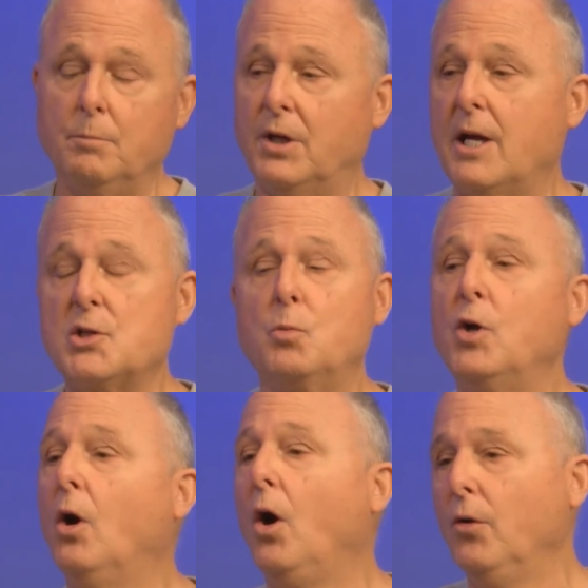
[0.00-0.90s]
But as
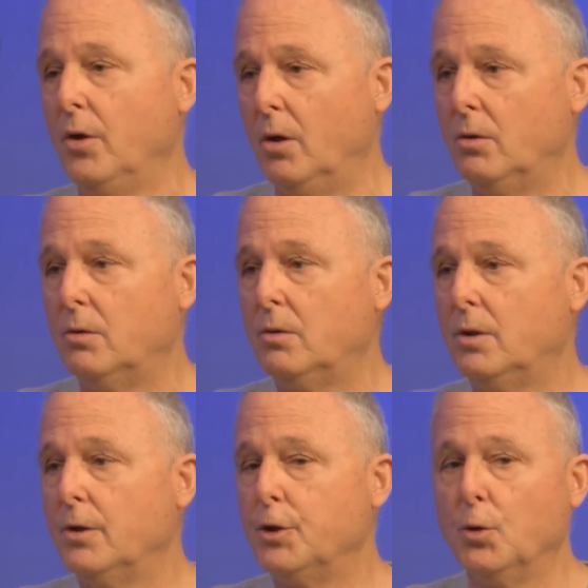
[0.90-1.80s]
we all know,
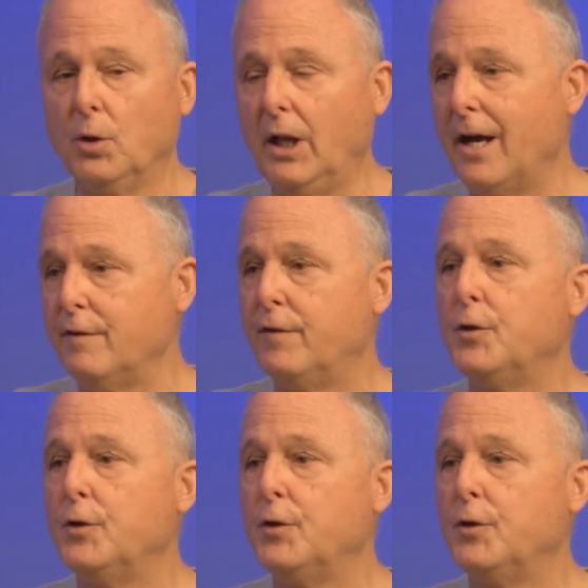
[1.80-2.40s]
your life,